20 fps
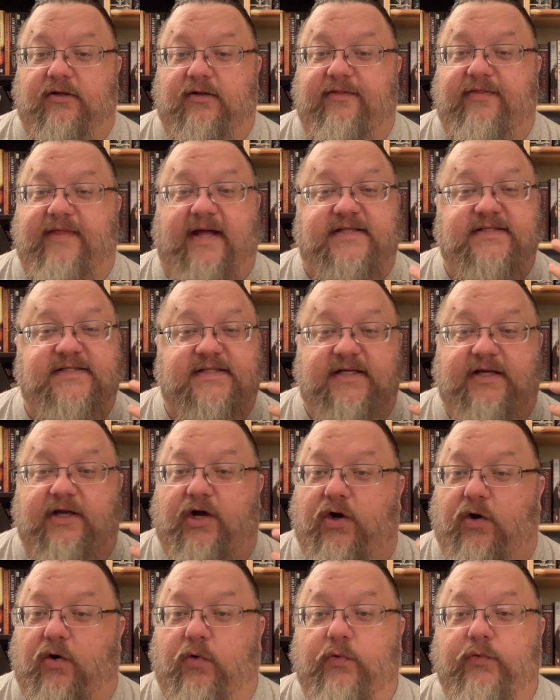That's the
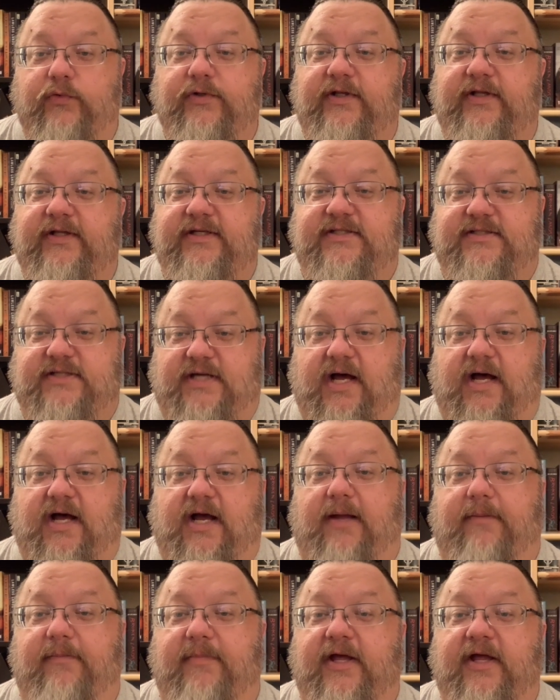only
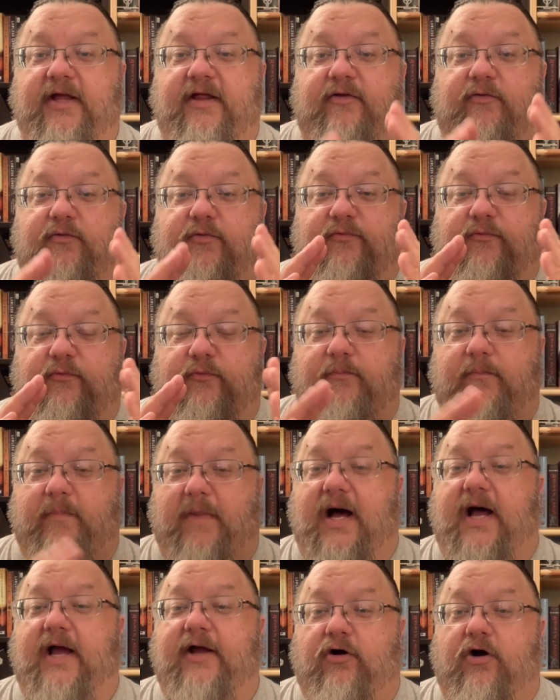time
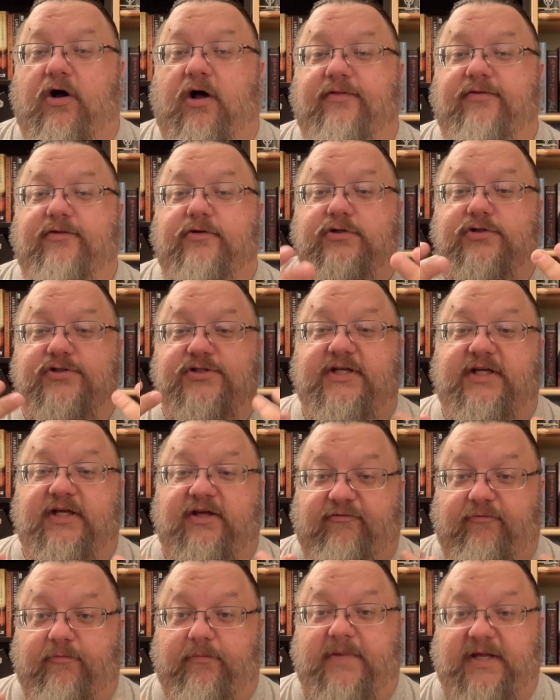my authors
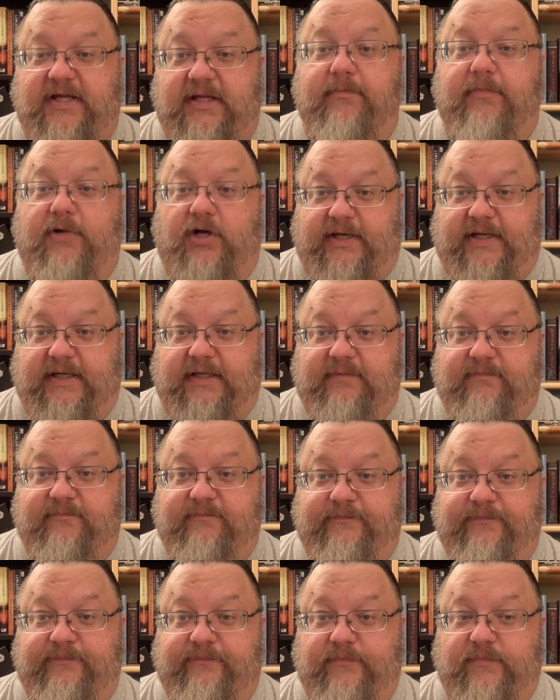give me money.
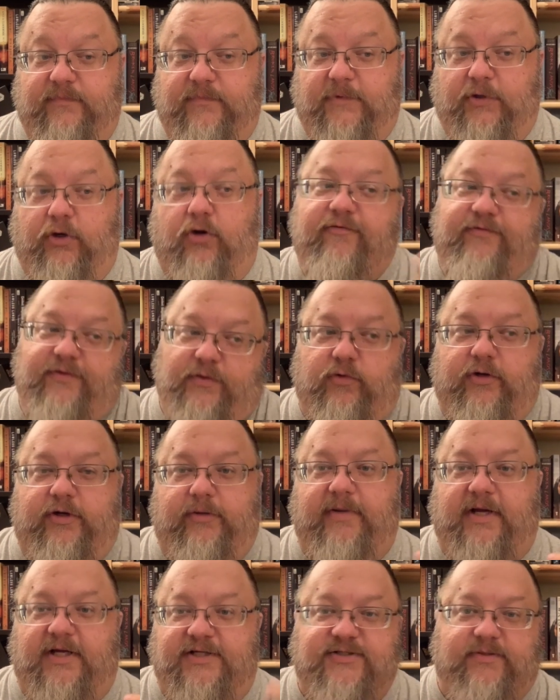Or if they want to
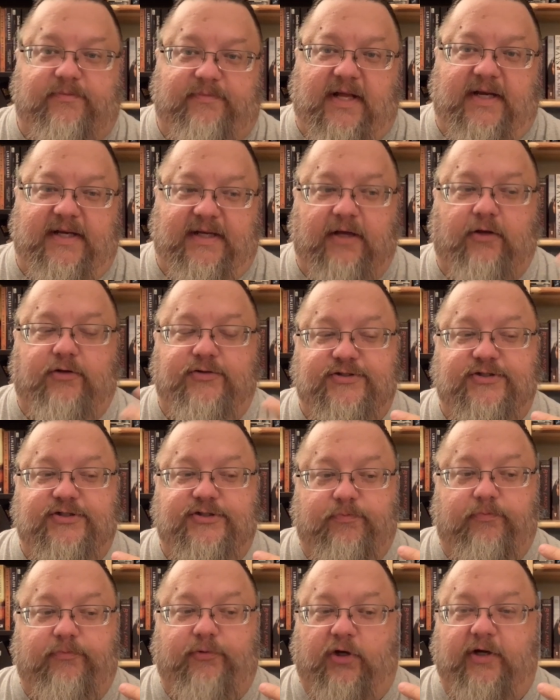buy somebody else's
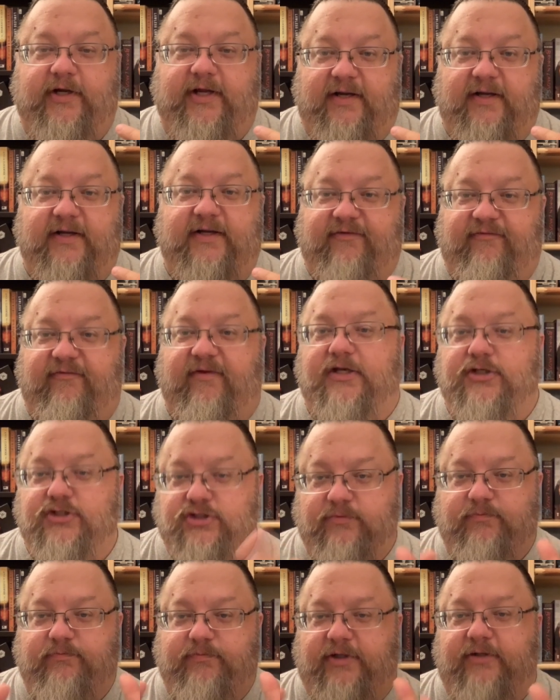book at a
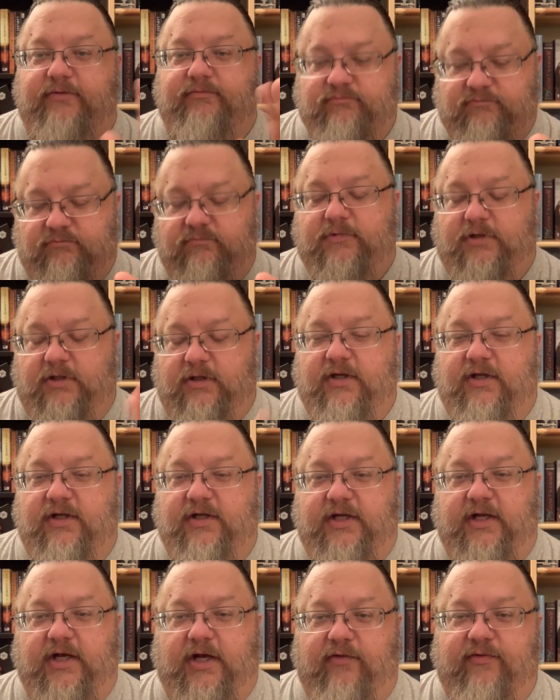convention, but
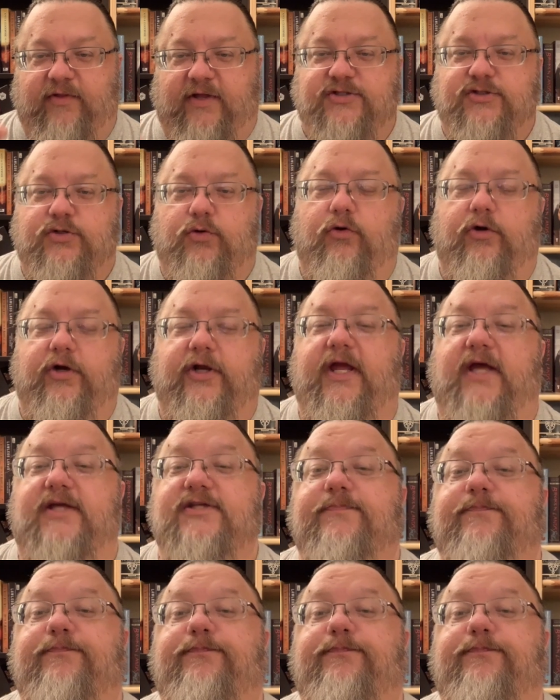that's a corner case.